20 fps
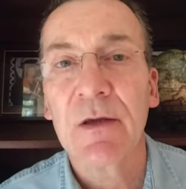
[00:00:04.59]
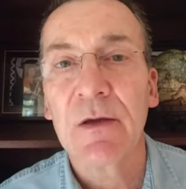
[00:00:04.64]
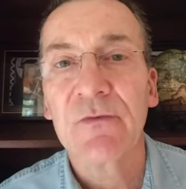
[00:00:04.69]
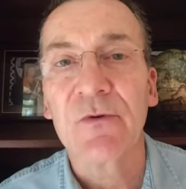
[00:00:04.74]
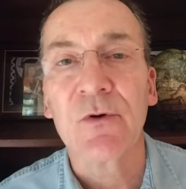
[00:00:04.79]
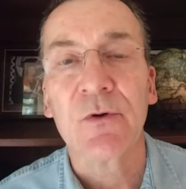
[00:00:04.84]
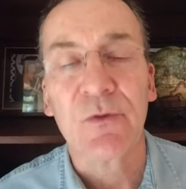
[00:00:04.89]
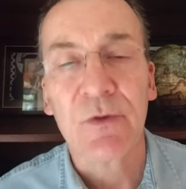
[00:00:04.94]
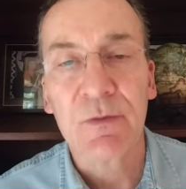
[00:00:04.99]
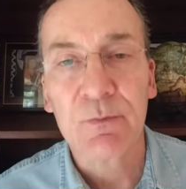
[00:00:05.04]

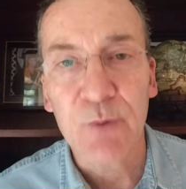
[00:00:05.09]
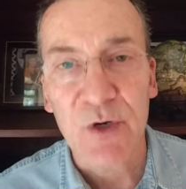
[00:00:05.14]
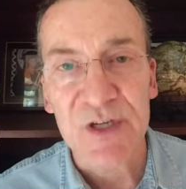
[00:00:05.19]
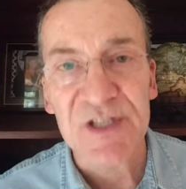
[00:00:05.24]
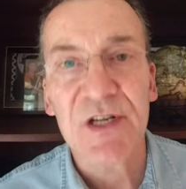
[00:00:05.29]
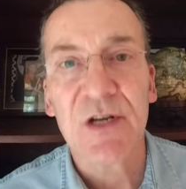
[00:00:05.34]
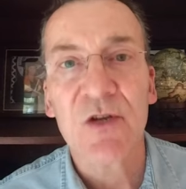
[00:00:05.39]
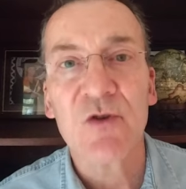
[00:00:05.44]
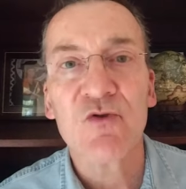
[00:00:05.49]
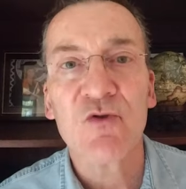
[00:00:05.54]
for
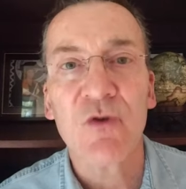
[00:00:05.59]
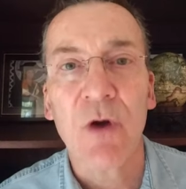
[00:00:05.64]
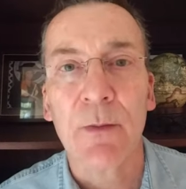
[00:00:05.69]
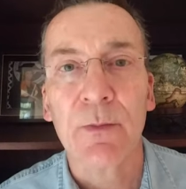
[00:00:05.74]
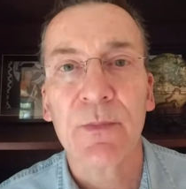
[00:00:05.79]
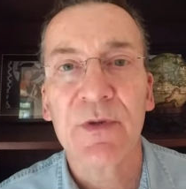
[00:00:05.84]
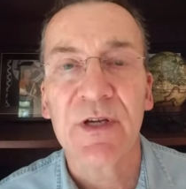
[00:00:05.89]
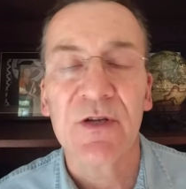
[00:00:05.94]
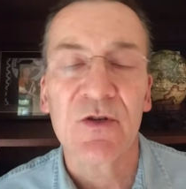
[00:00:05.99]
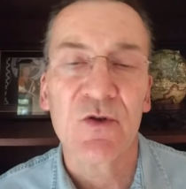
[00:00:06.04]
President
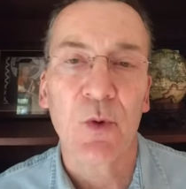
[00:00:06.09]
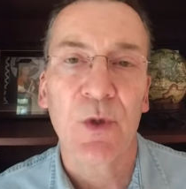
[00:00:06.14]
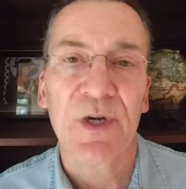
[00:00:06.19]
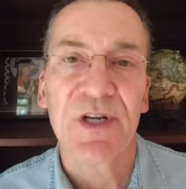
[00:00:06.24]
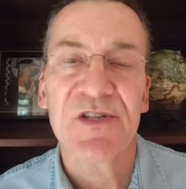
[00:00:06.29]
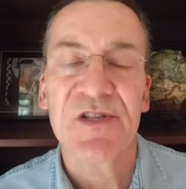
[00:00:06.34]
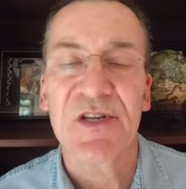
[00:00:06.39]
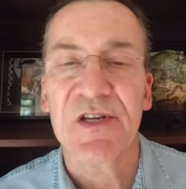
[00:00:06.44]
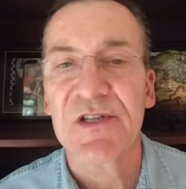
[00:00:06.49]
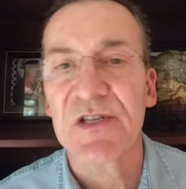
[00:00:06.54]
Trump in
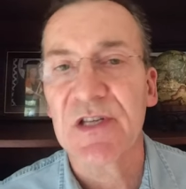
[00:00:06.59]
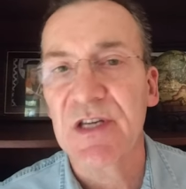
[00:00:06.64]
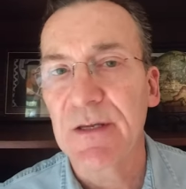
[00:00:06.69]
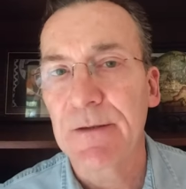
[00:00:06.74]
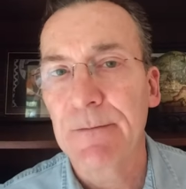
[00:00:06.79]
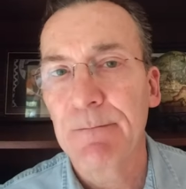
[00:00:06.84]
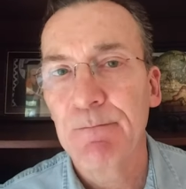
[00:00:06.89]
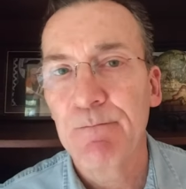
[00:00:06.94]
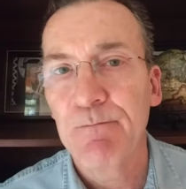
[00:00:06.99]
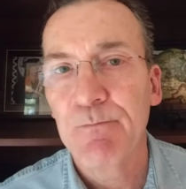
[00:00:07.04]
2016.